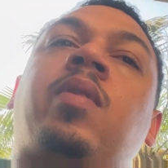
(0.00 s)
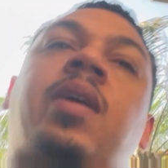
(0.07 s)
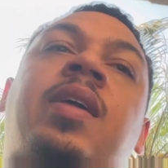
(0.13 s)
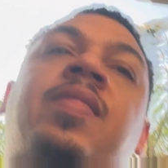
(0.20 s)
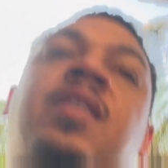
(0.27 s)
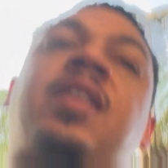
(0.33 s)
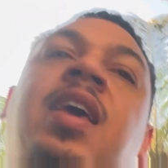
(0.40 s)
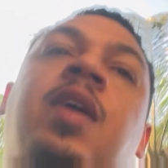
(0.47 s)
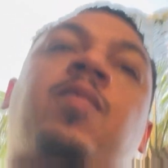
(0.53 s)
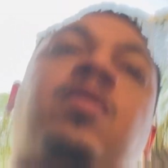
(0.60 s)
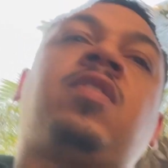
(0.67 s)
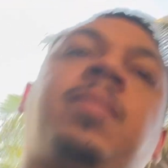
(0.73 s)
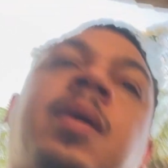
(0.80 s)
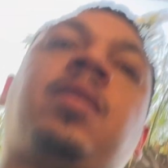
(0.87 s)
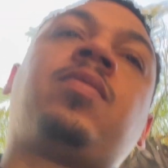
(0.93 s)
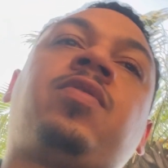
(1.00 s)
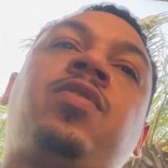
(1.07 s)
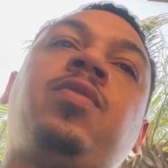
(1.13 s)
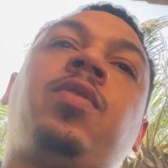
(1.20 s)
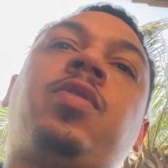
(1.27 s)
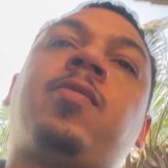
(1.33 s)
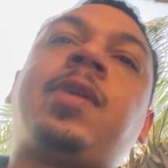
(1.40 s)
The day was about
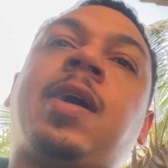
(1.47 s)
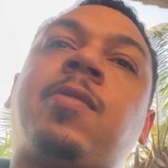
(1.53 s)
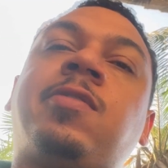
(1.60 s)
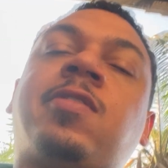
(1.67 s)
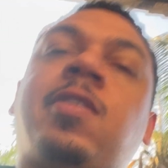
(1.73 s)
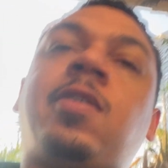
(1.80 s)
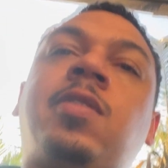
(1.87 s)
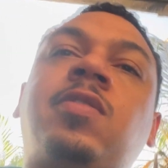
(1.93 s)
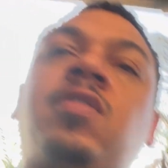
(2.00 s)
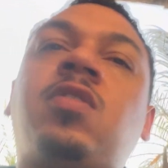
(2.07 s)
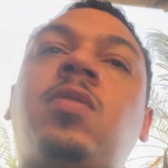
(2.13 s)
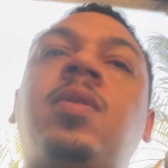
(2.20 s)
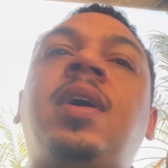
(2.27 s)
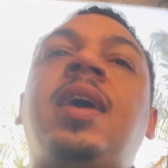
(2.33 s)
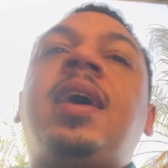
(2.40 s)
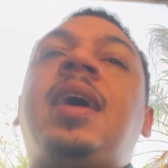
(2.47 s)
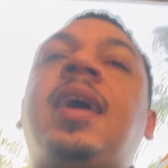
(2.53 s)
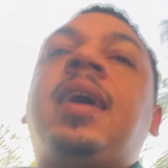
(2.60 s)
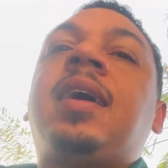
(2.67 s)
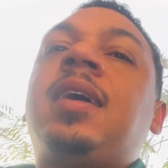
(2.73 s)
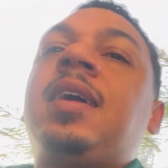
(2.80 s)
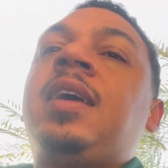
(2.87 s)
2 to 3 hours long, so
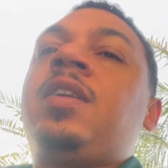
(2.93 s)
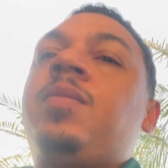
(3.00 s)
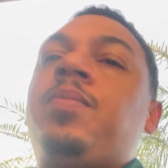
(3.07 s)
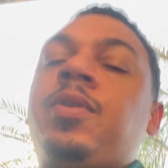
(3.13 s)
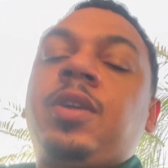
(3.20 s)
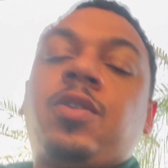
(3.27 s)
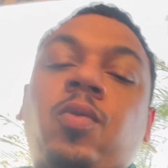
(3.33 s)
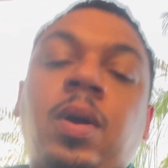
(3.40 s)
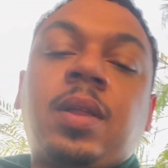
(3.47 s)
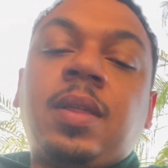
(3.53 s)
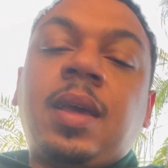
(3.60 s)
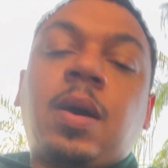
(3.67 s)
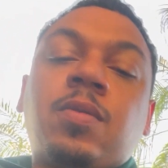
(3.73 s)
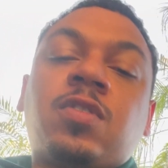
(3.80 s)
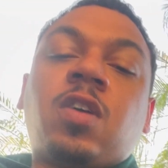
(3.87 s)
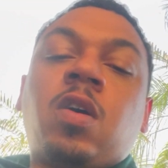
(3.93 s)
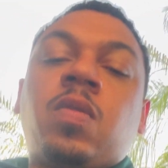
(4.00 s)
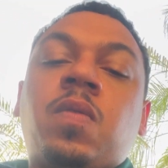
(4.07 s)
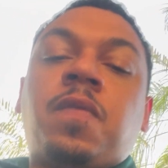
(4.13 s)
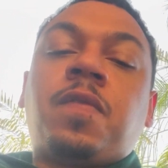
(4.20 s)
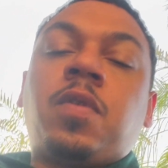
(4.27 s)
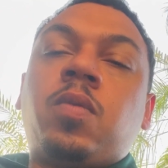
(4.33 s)
ended pretty quickly. I was on the
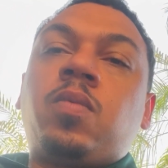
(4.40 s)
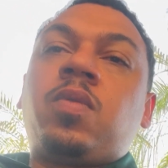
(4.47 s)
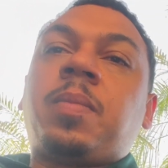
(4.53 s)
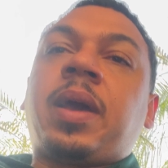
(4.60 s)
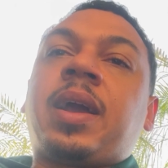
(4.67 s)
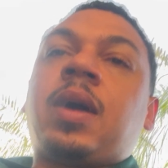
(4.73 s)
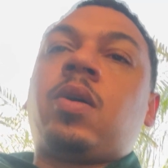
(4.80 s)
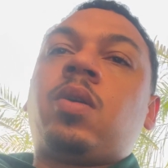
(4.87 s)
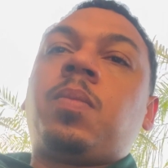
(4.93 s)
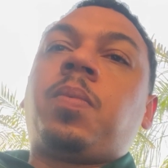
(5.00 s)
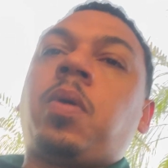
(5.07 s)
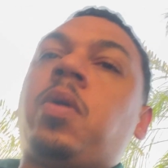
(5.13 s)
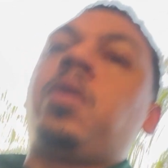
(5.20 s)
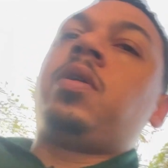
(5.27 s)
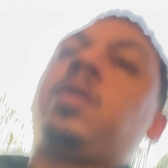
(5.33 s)
phone with my counterpart.